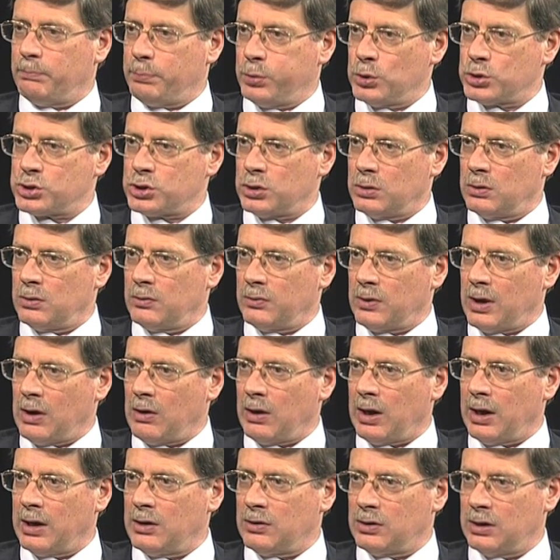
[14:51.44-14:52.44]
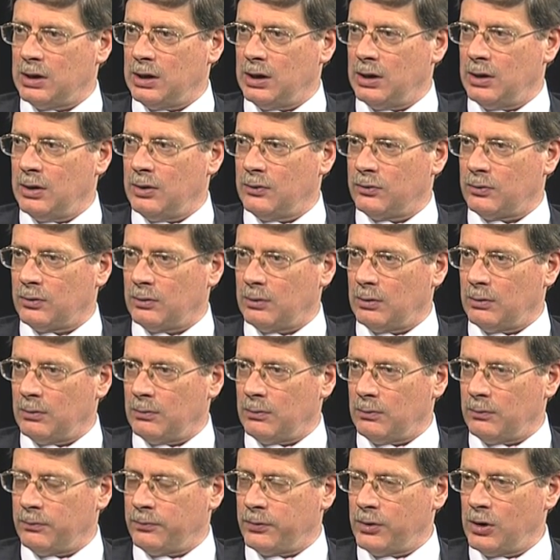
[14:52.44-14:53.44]
push their ideas
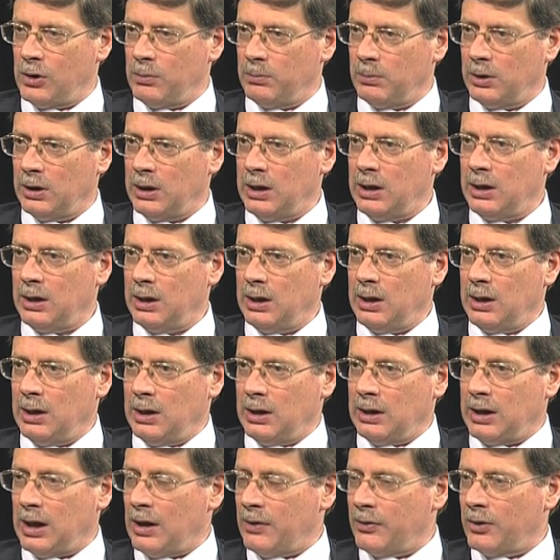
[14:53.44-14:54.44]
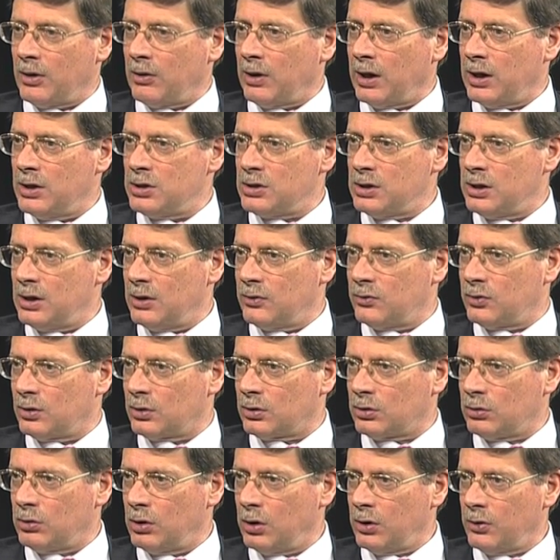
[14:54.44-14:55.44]
firmly, get their ideas
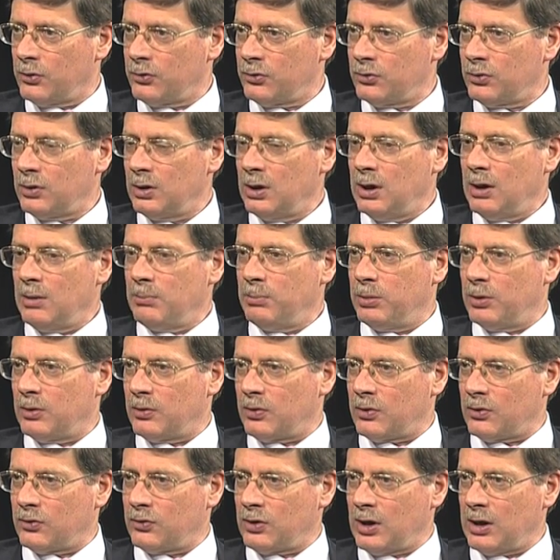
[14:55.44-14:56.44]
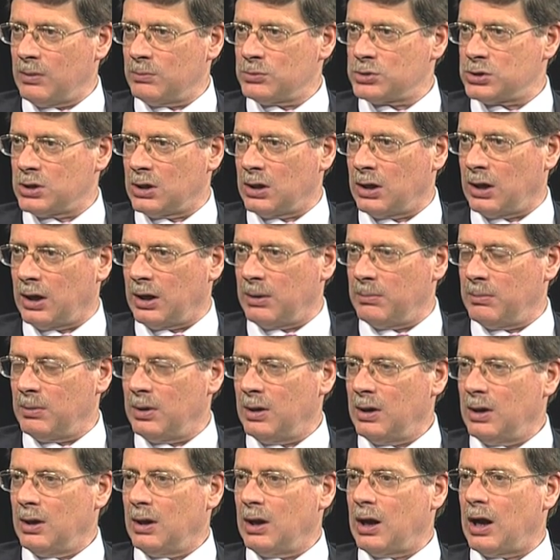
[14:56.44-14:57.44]
across, but at the same time
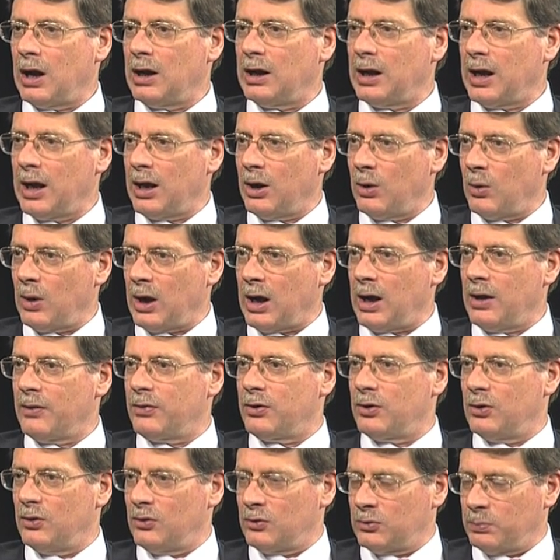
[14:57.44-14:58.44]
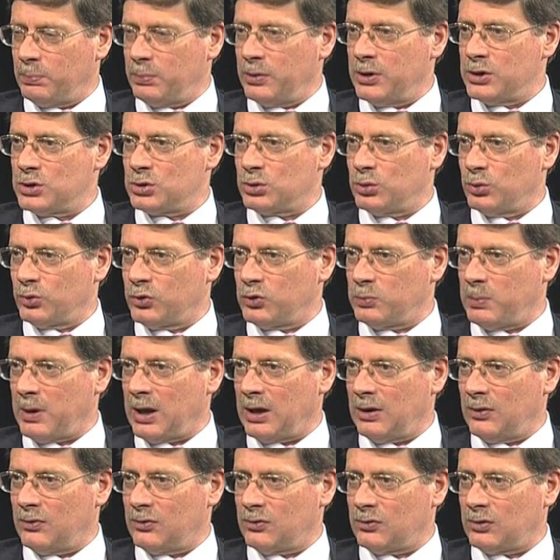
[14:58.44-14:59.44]
allow others political
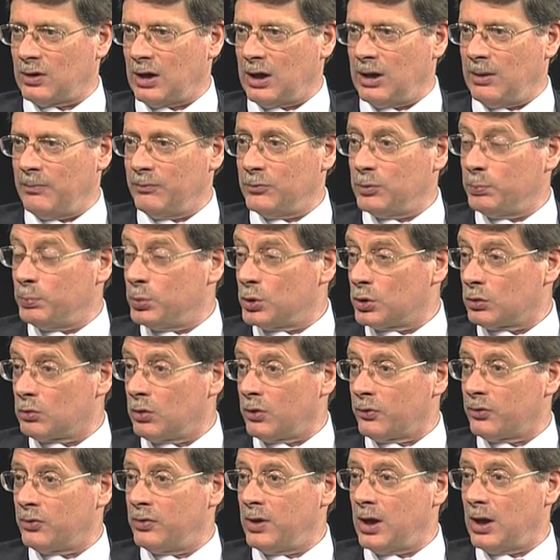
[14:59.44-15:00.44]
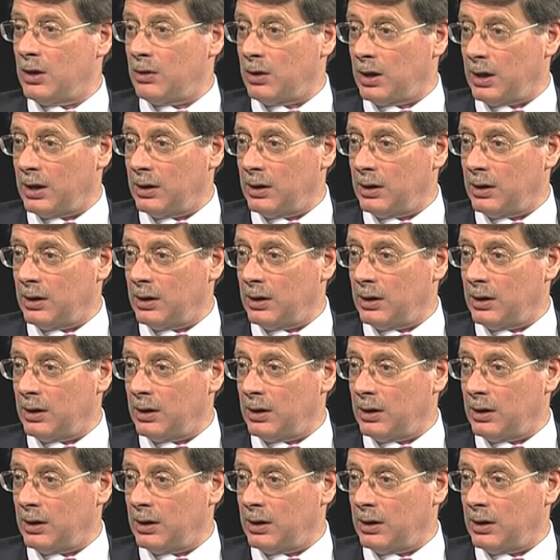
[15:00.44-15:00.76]
space to put across their